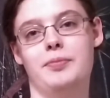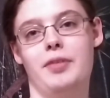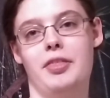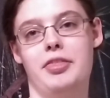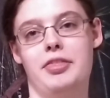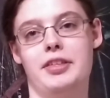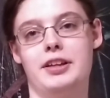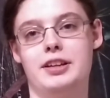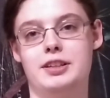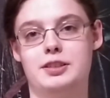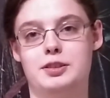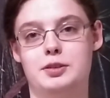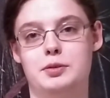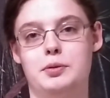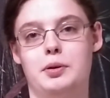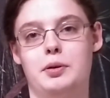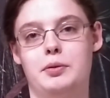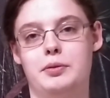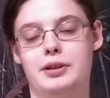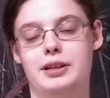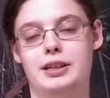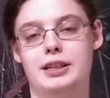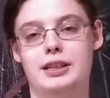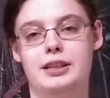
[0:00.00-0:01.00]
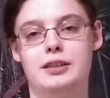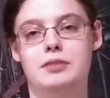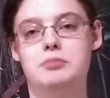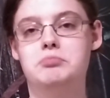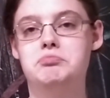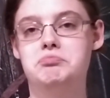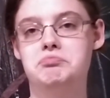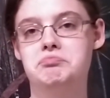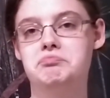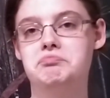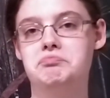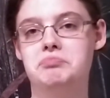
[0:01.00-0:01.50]
things you already
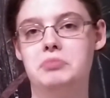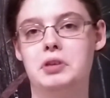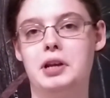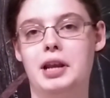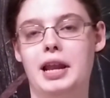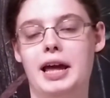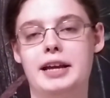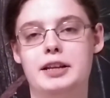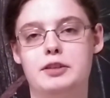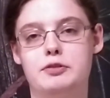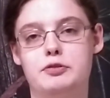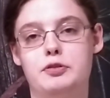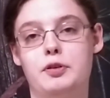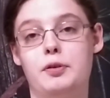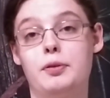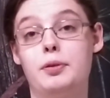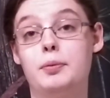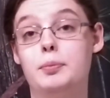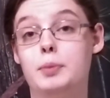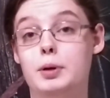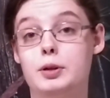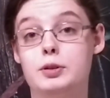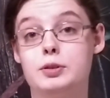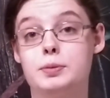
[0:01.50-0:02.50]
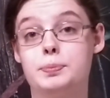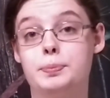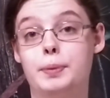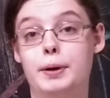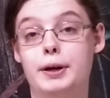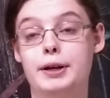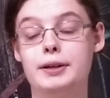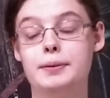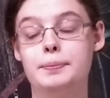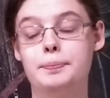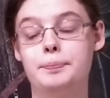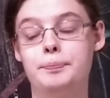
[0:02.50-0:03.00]
like for the most
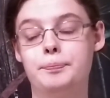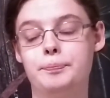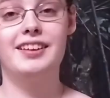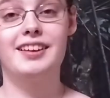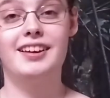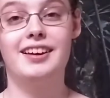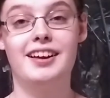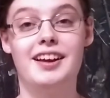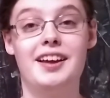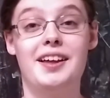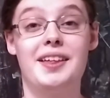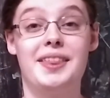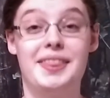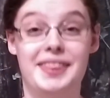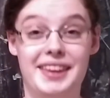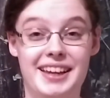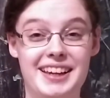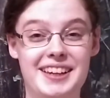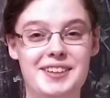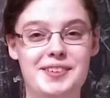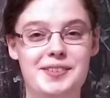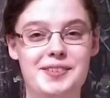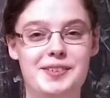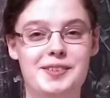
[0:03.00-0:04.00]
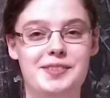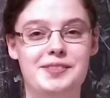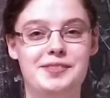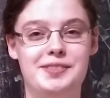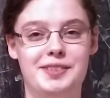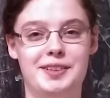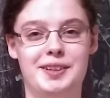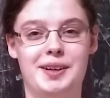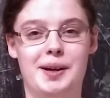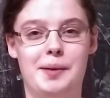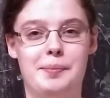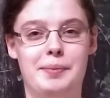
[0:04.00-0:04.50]
part. Thank you for
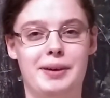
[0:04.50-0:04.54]
coming